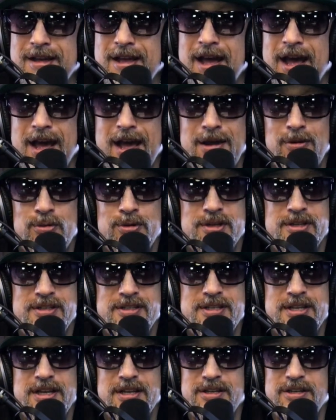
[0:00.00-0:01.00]
I wouldn't
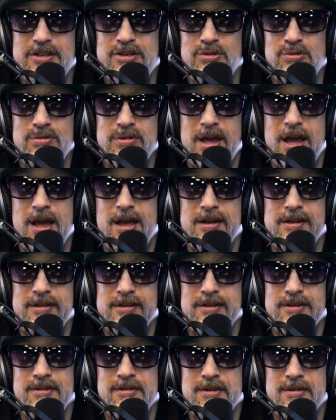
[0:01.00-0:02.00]
say to do that.
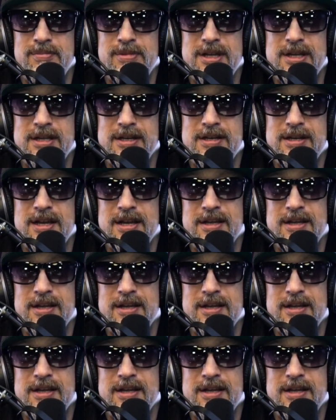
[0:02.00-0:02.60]
You know what I mean? Like,